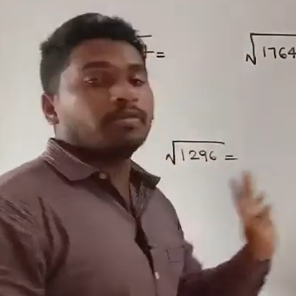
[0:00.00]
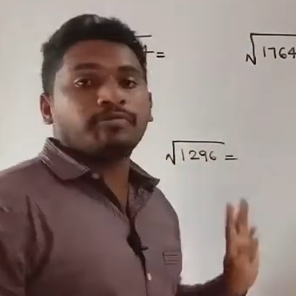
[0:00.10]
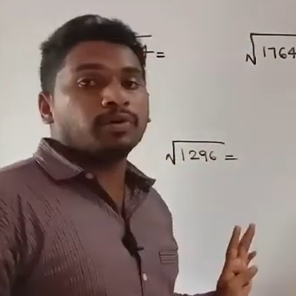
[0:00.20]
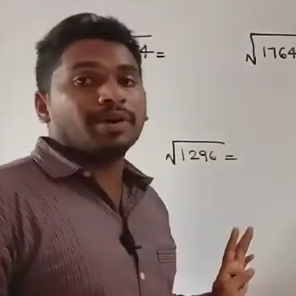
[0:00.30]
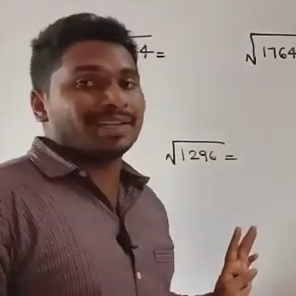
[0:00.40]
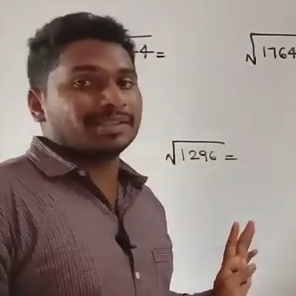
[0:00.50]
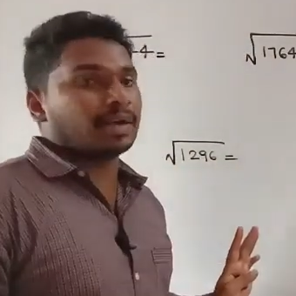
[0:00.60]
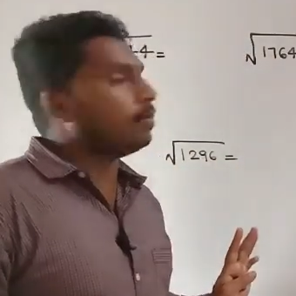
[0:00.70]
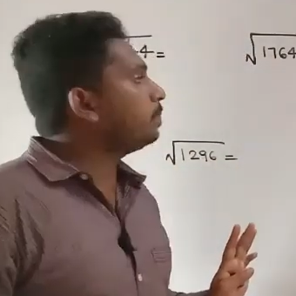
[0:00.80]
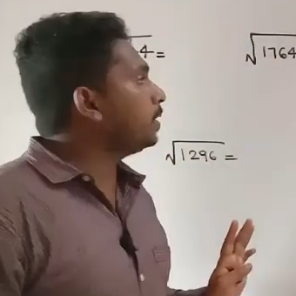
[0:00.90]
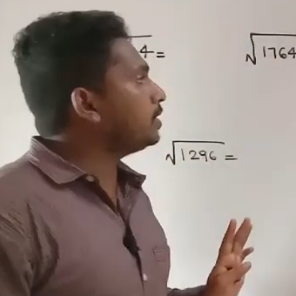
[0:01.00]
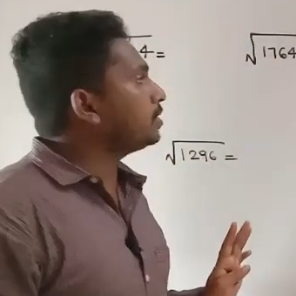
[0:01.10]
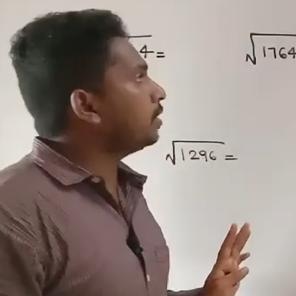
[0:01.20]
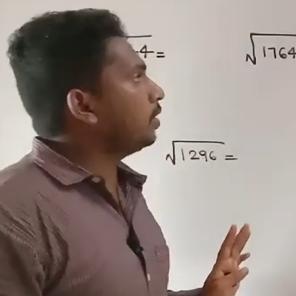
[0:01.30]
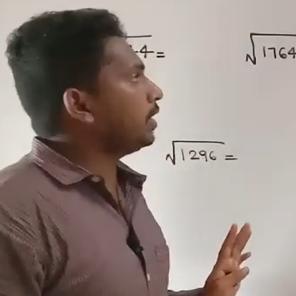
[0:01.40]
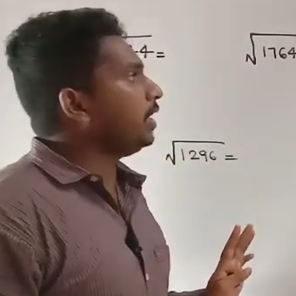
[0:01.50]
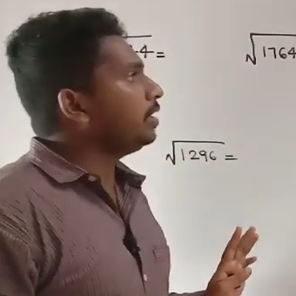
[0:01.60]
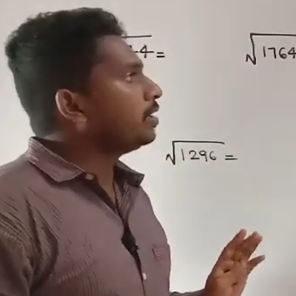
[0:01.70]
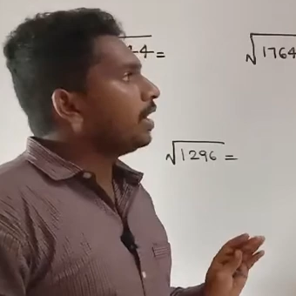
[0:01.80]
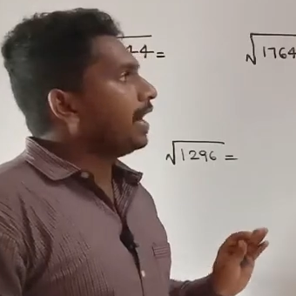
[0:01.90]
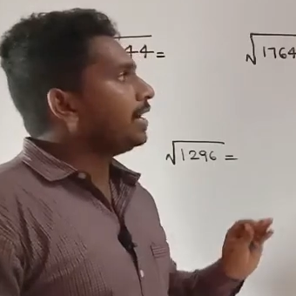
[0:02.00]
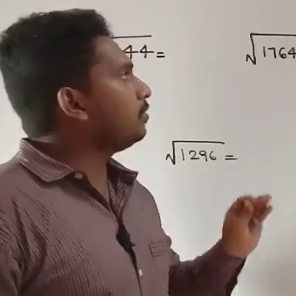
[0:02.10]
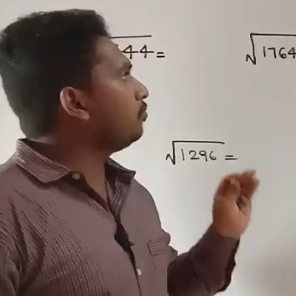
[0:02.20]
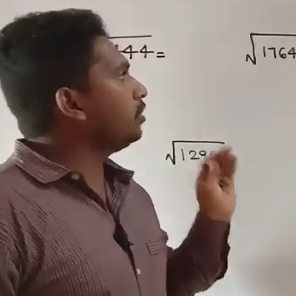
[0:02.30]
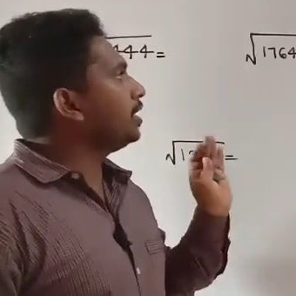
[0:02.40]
few examples. Okay, and